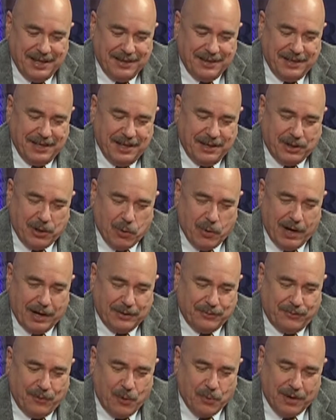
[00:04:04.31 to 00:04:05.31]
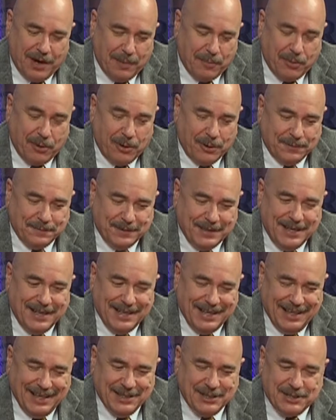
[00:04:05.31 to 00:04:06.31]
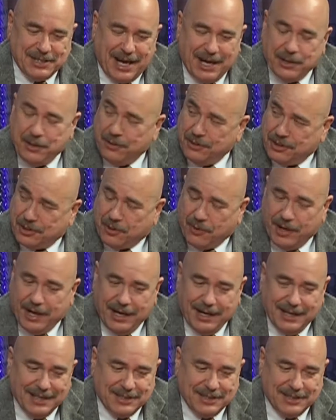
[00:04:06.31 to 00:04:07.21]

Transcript: the correct phone number is on your screen.